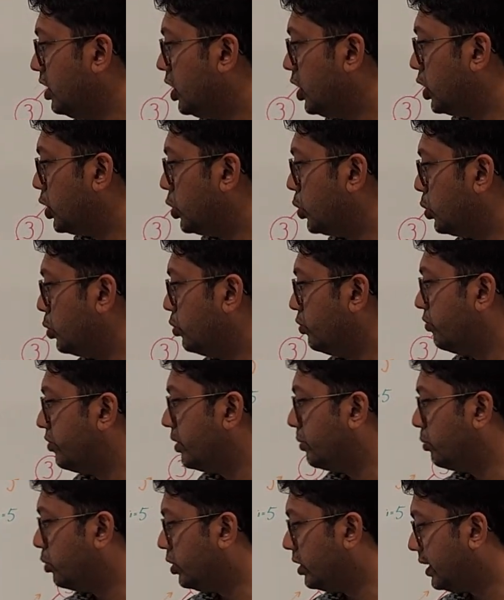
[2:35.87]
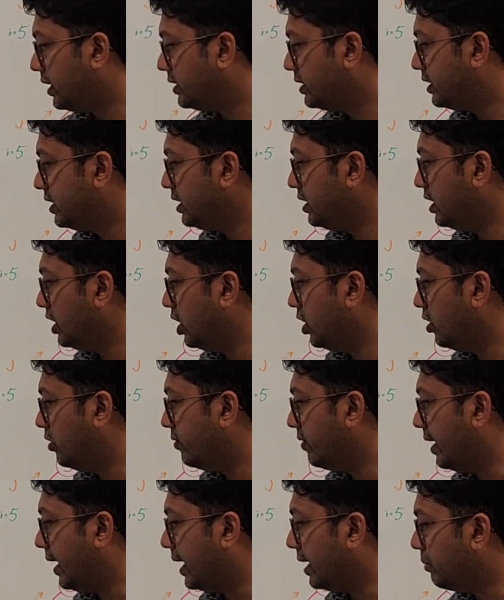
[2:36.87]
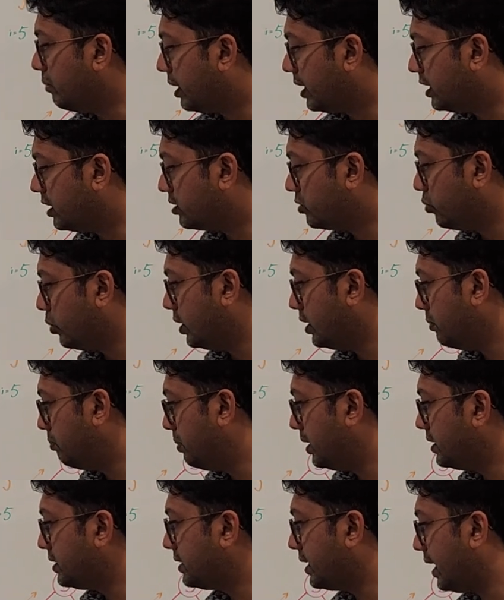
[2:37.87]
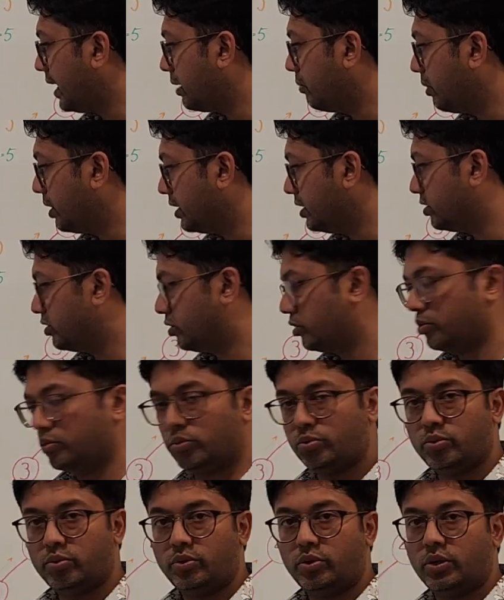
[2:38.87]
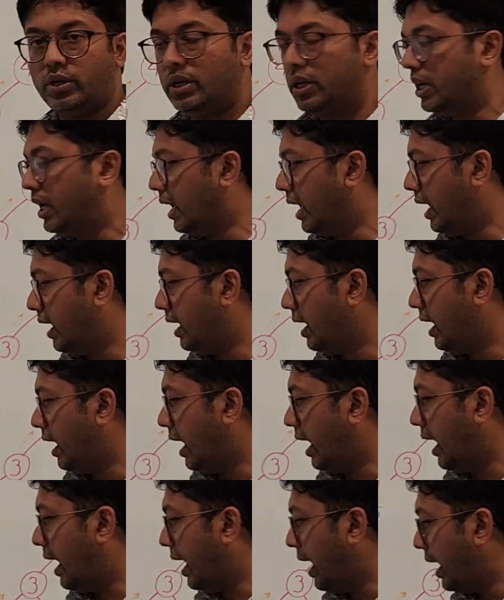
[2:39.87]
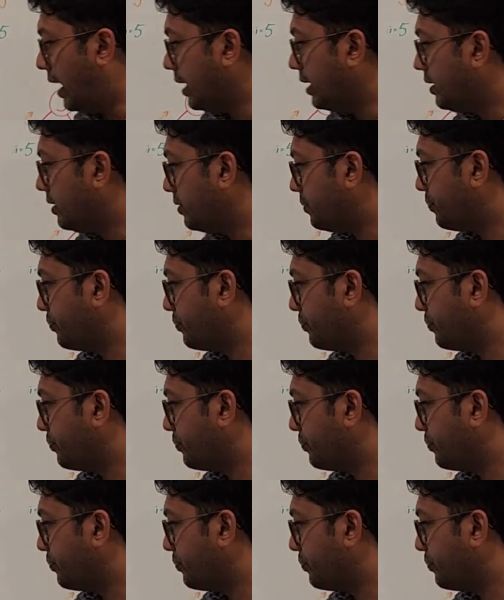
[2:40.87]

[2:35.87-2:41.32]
you do Fibonacci of I minus 1 plus I minus 2. And